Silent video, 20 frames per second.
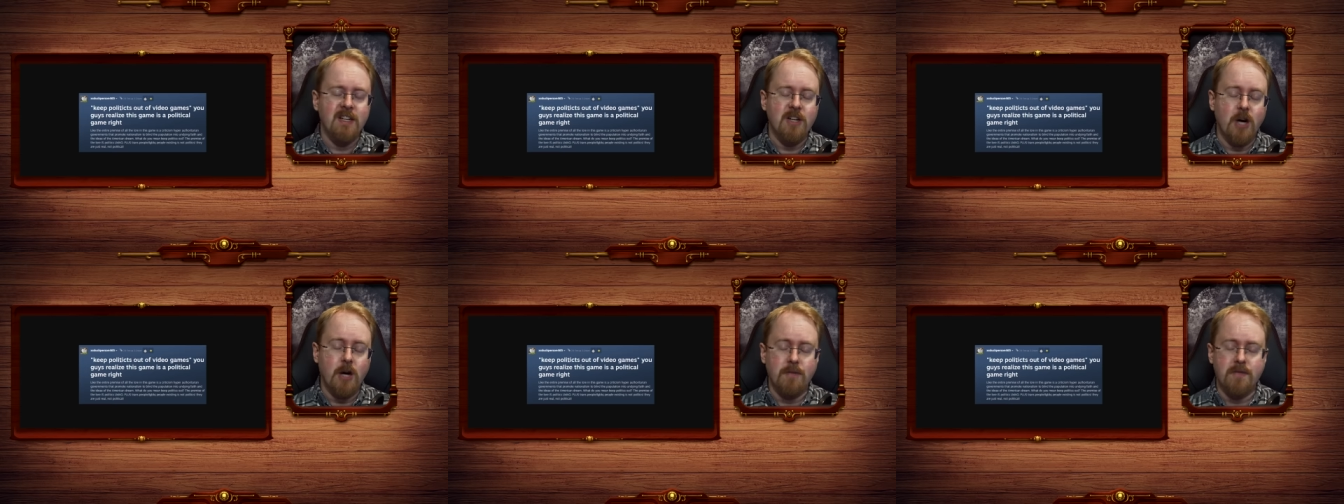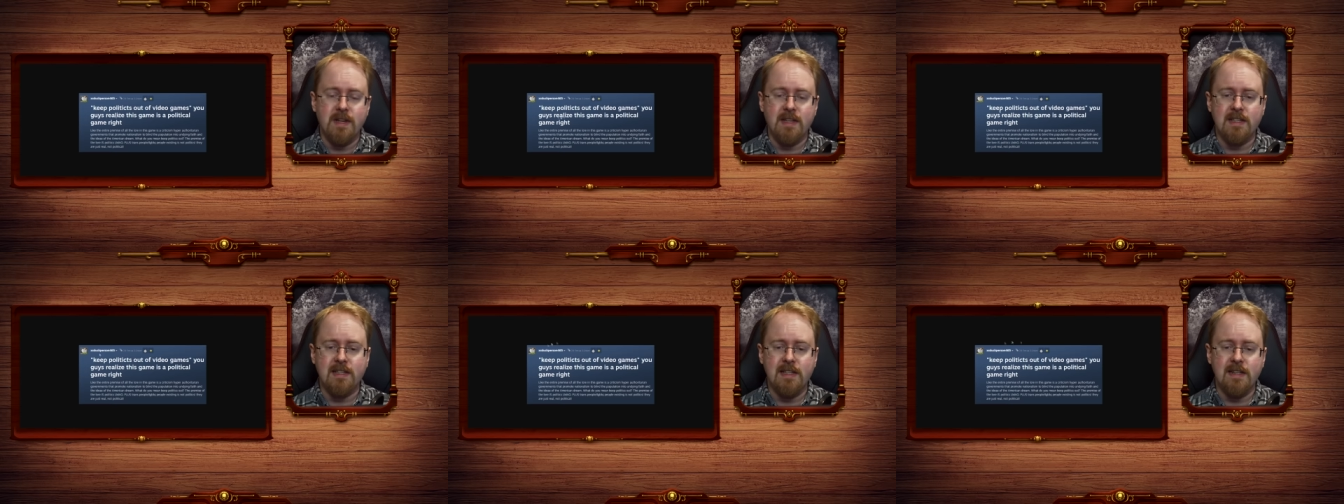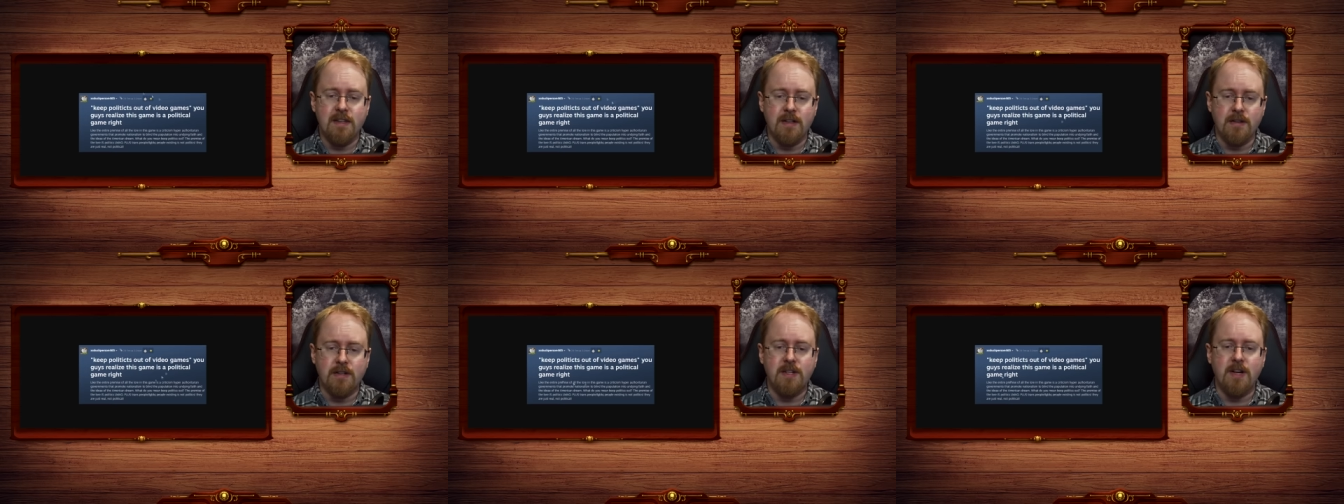Obviously,
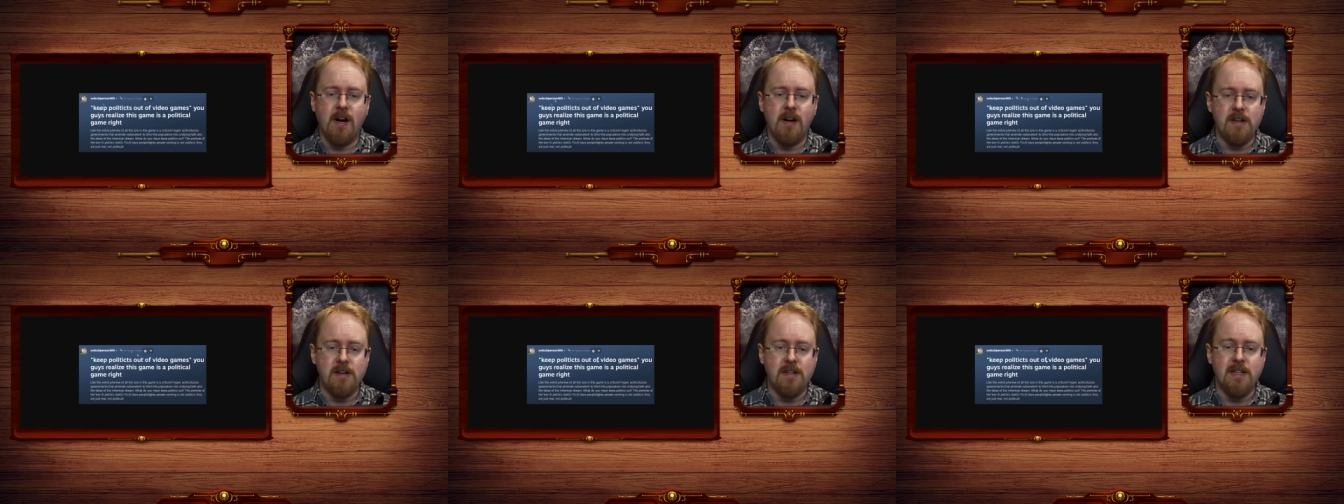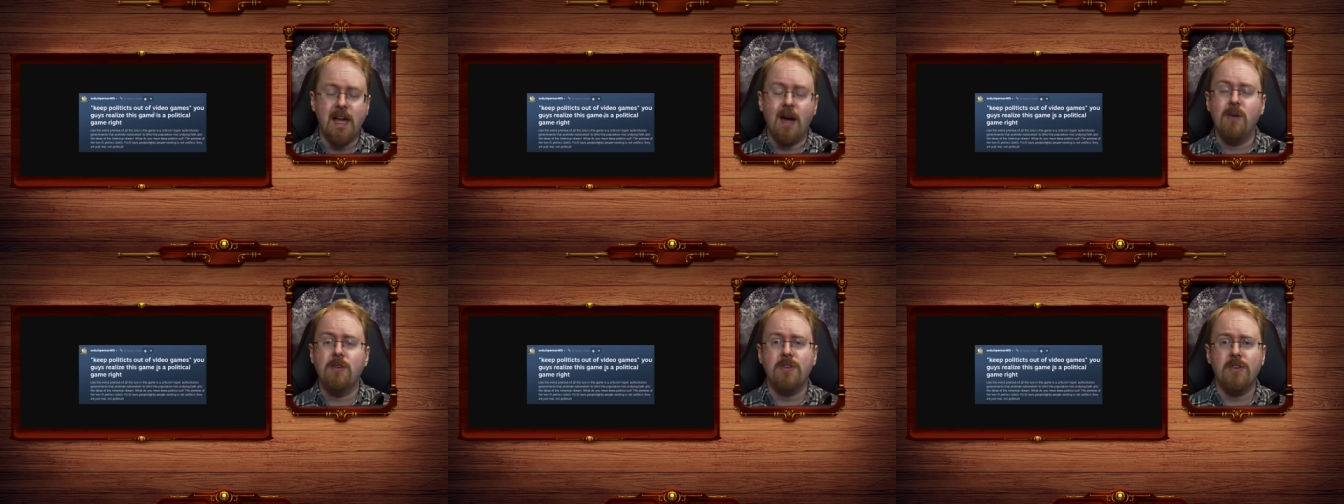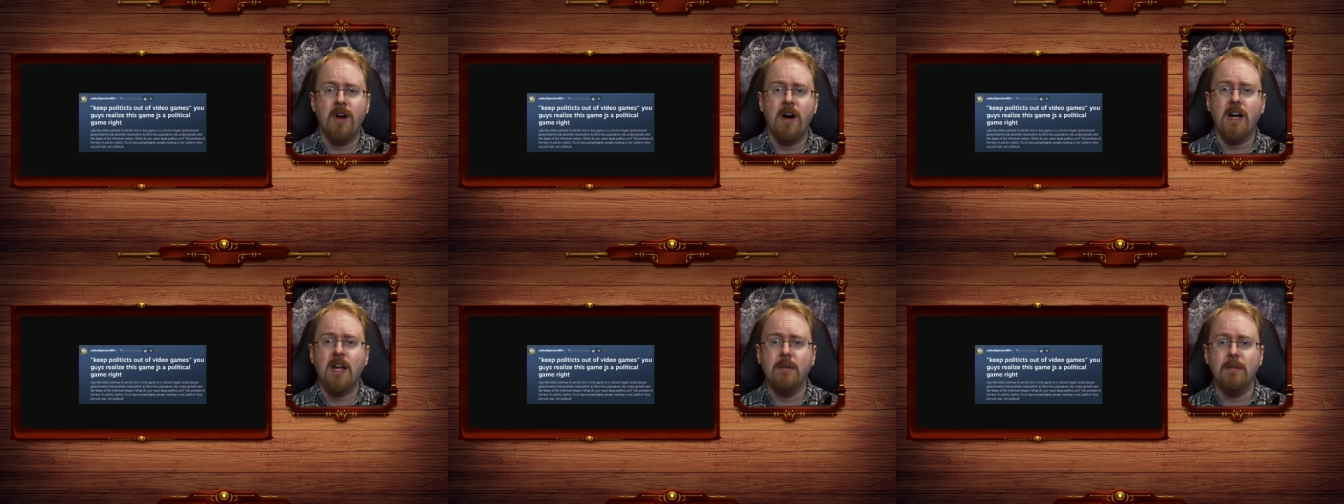the retarded
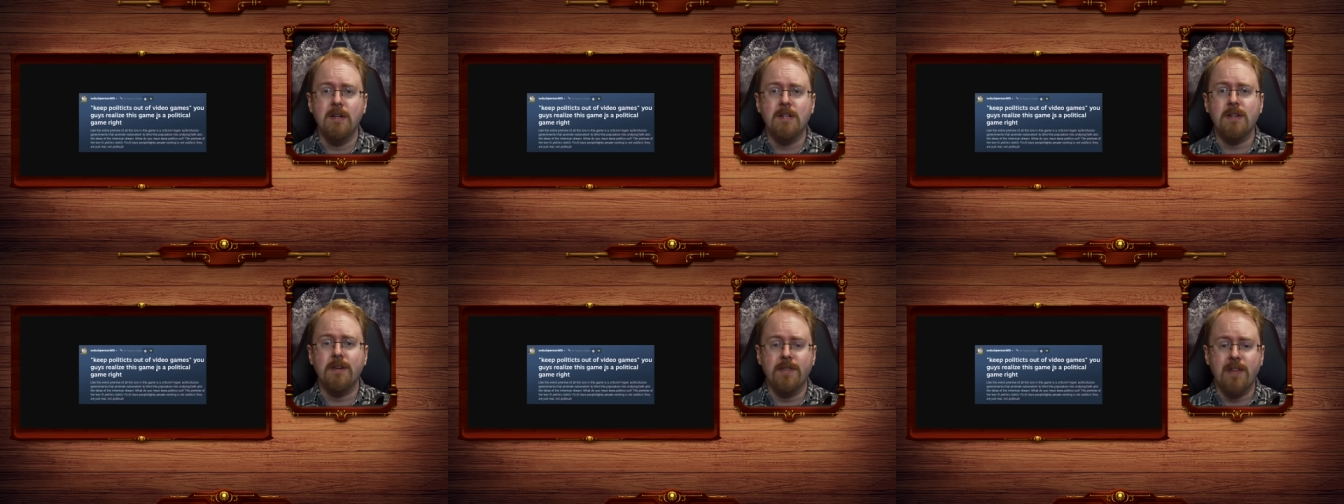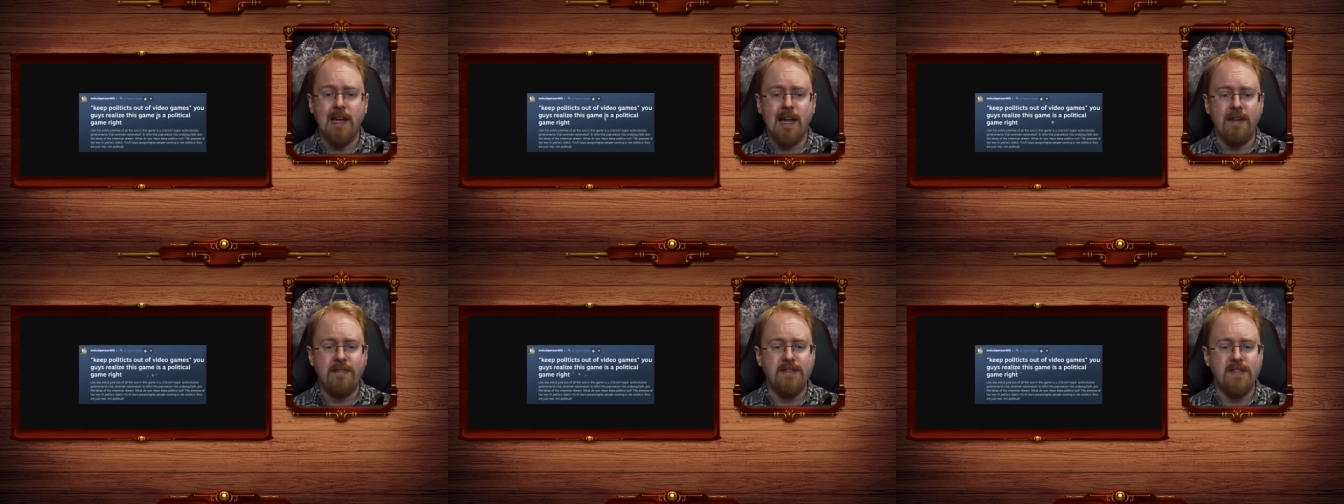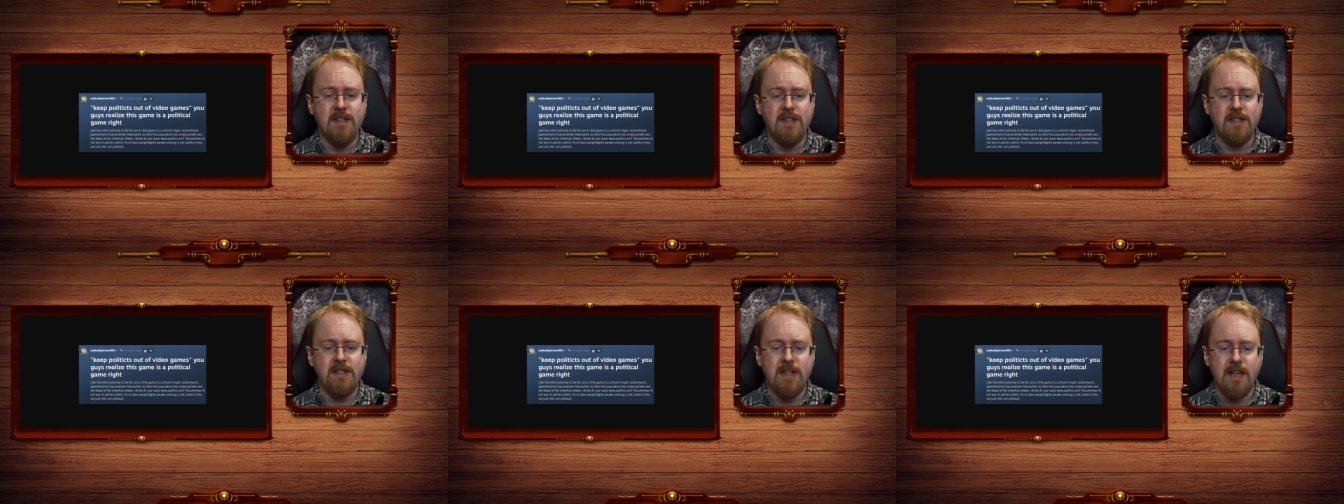counter-argument of the
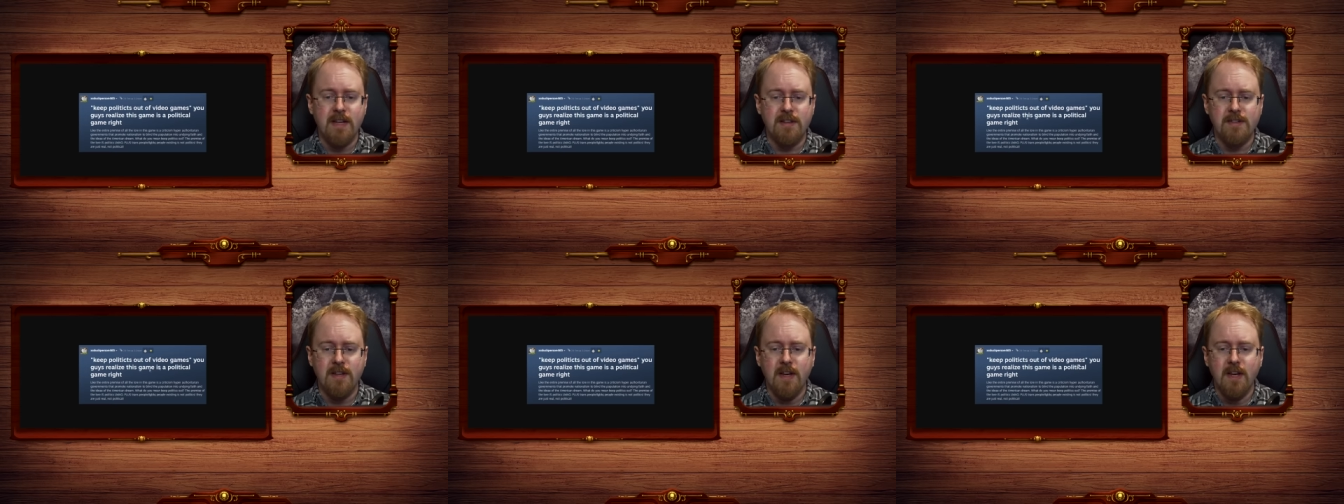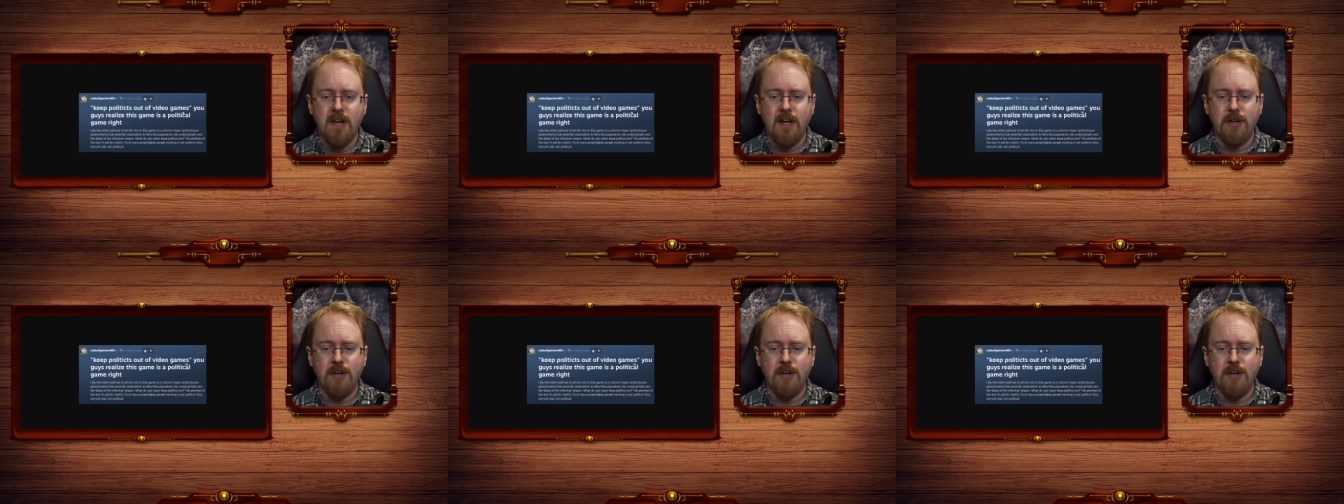leftist is,